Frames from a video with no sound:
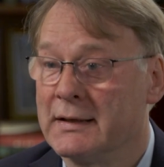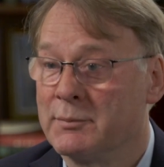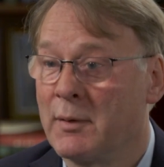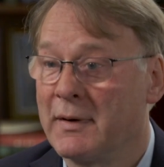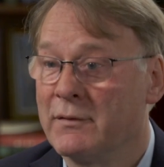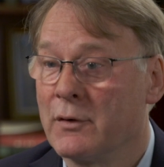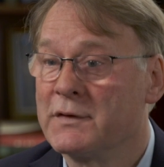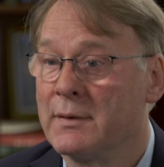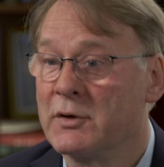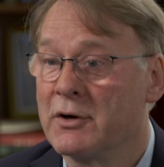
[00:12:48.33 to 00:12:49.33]
it probably involves
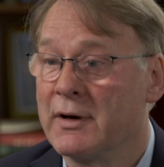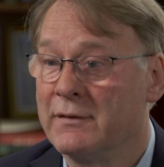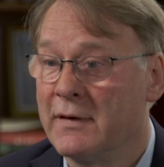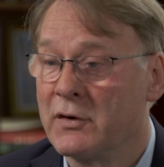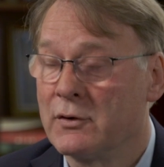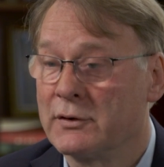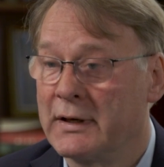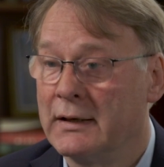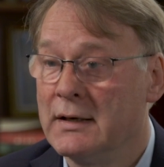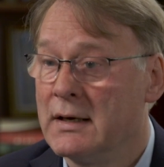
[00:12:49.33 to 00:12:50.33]
some degree of
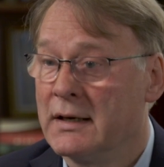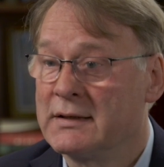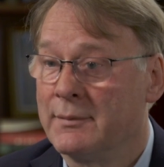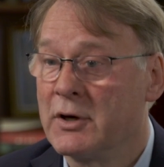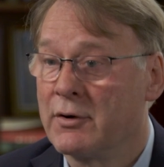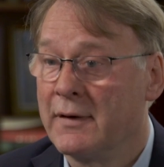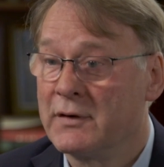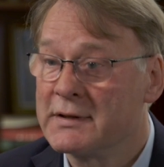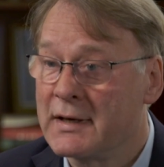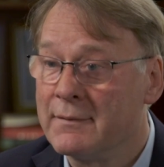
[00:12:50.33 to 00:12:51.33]
difficulty and some degree of
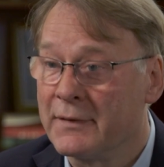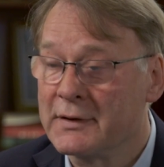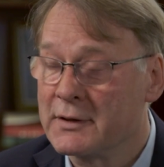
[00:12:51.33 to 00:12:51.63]
discomfort.